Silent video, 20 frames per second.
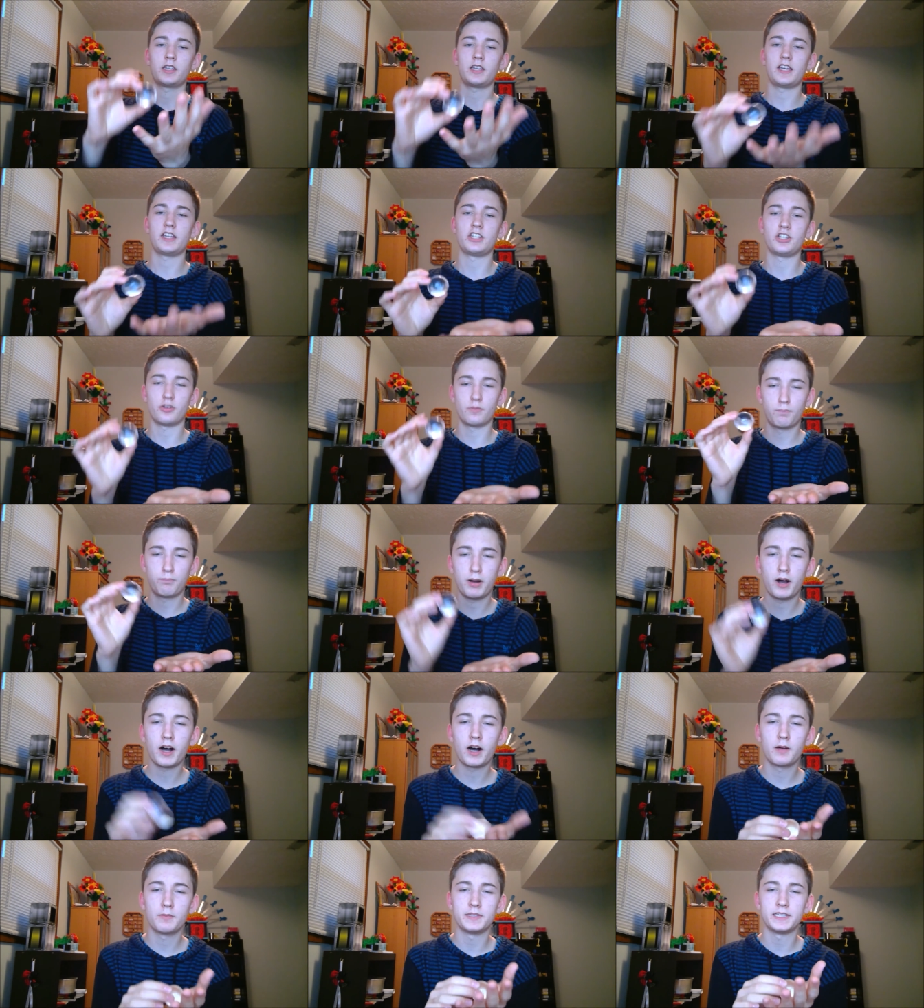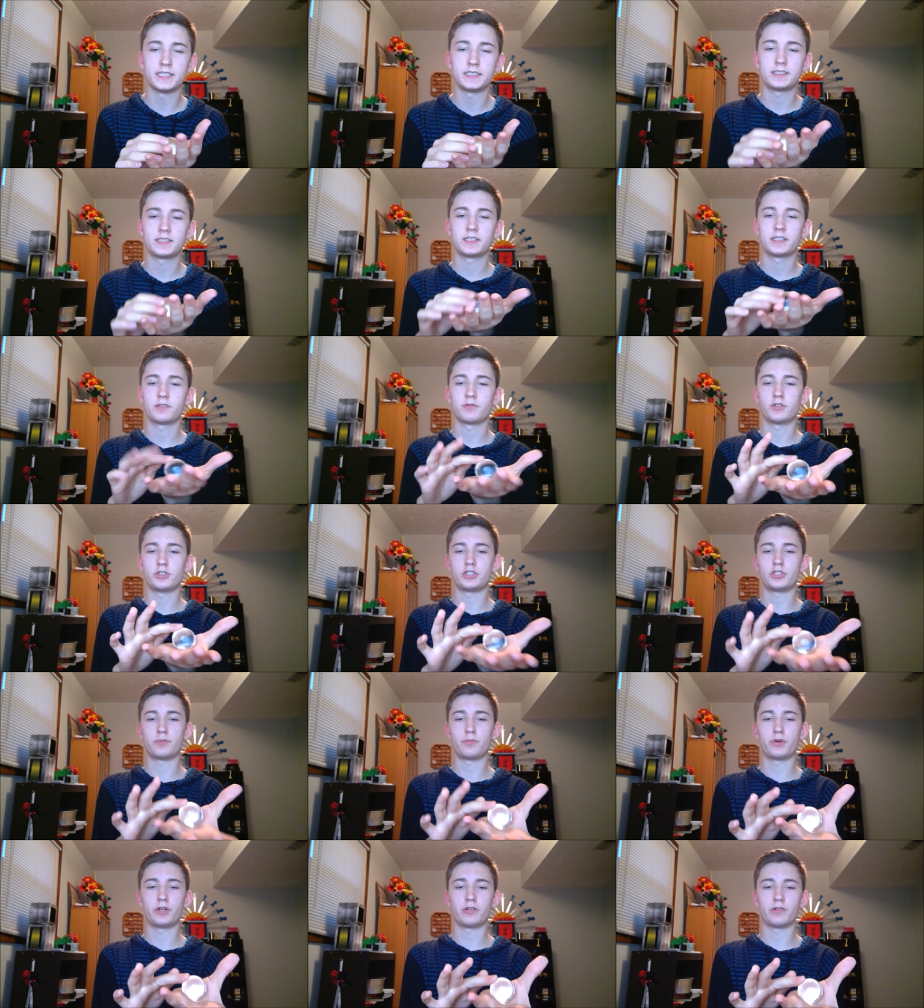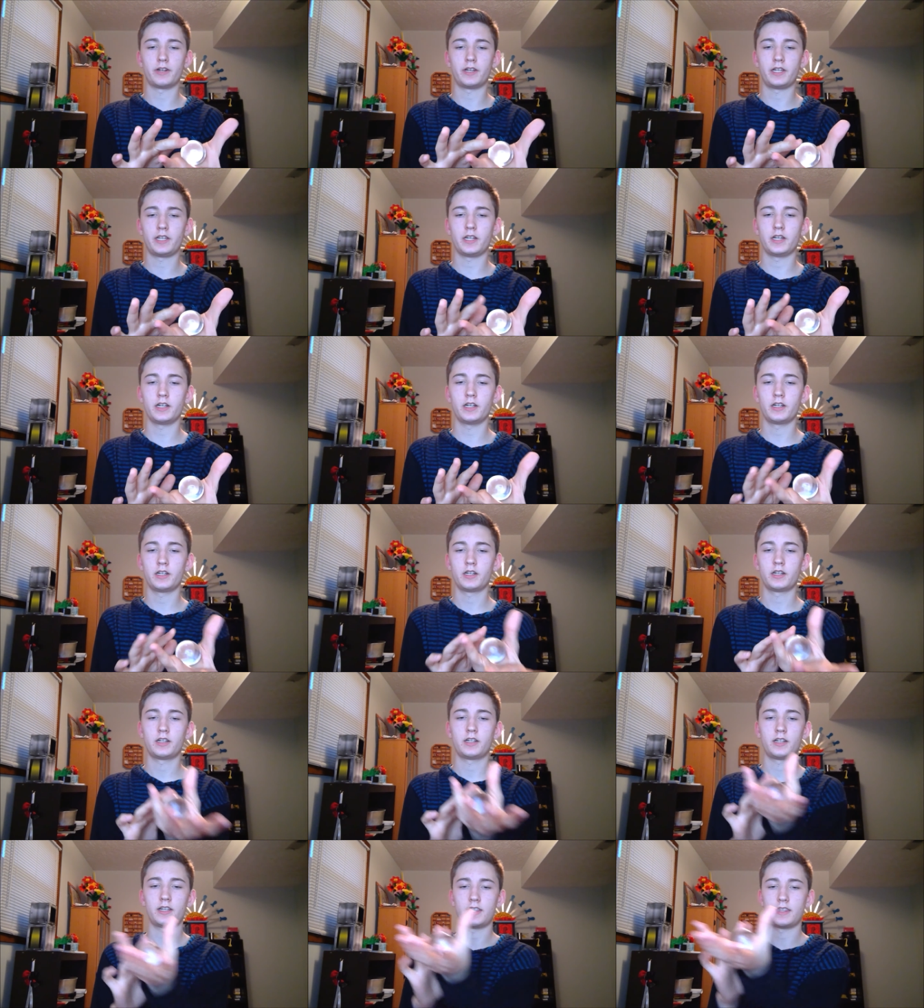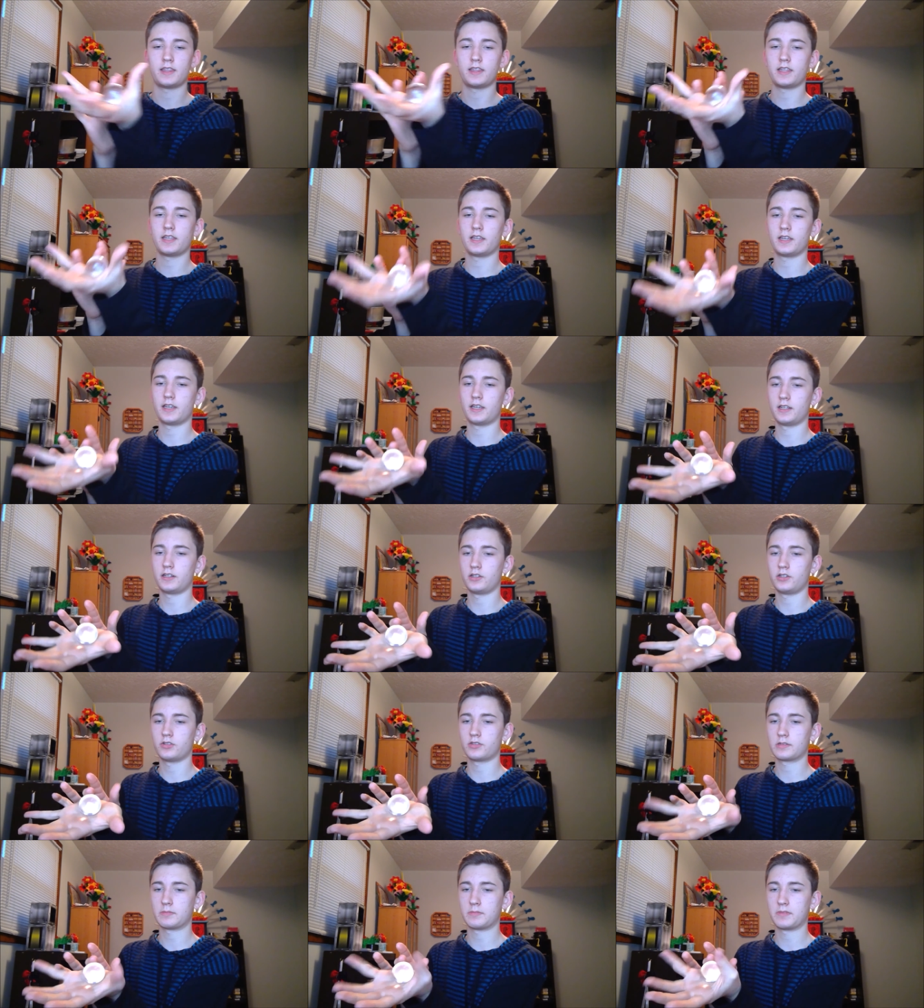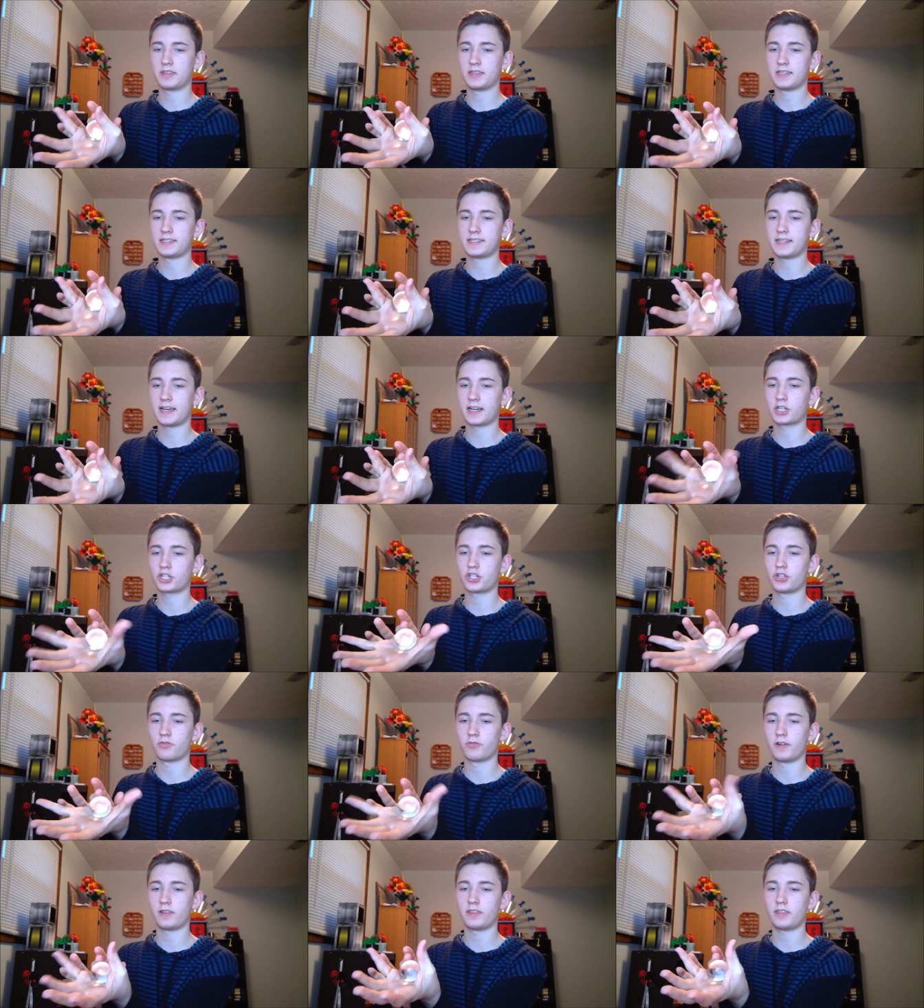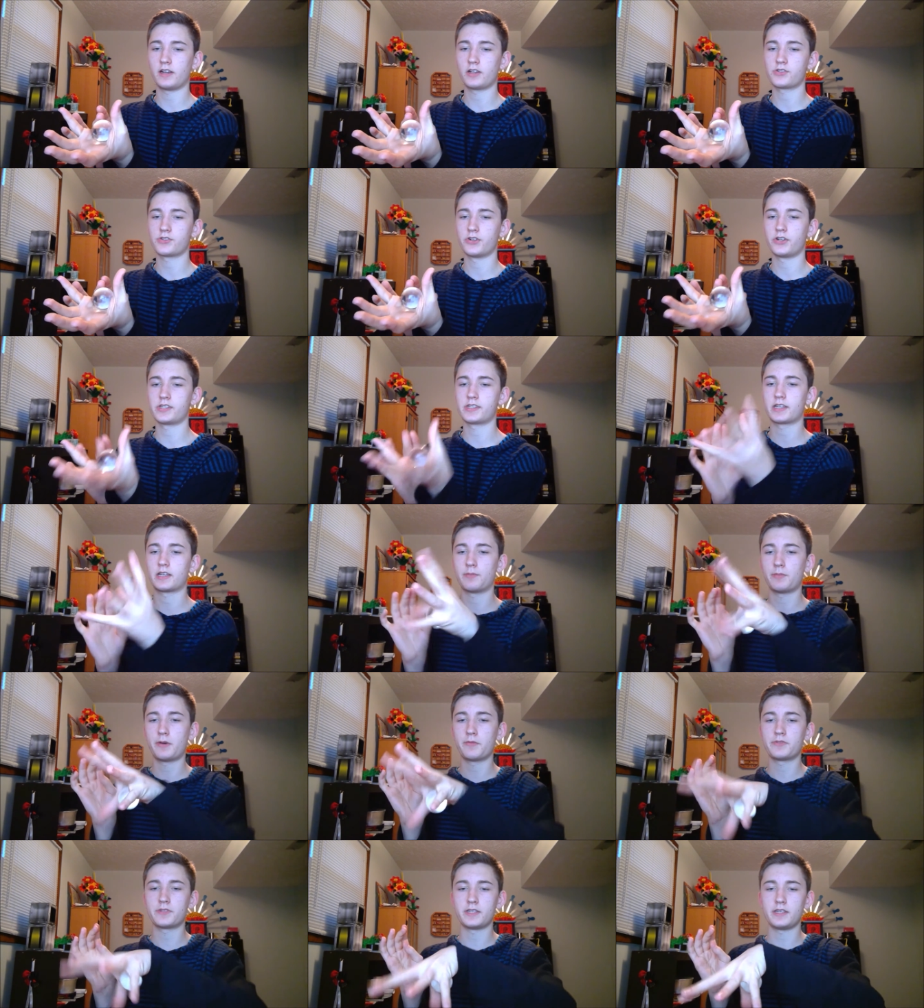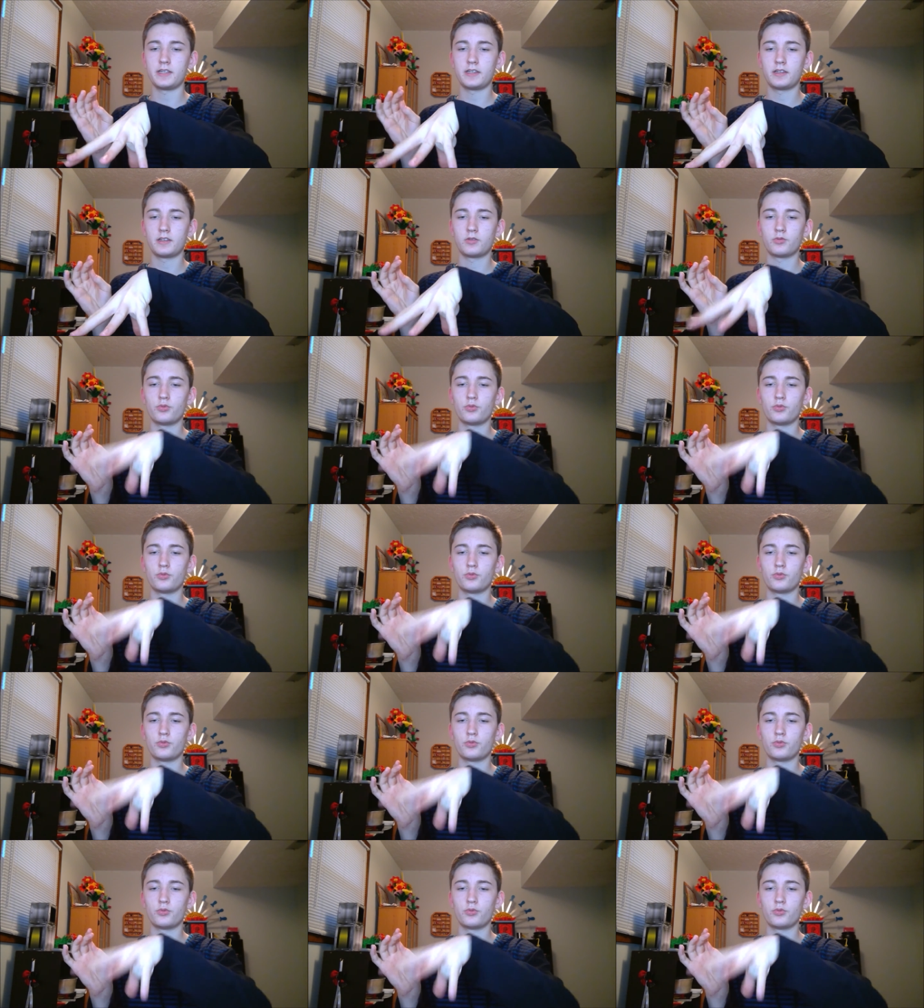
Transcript: and you palm it, which you put it right here, and then do some of this action right there so it doesn't come off, see?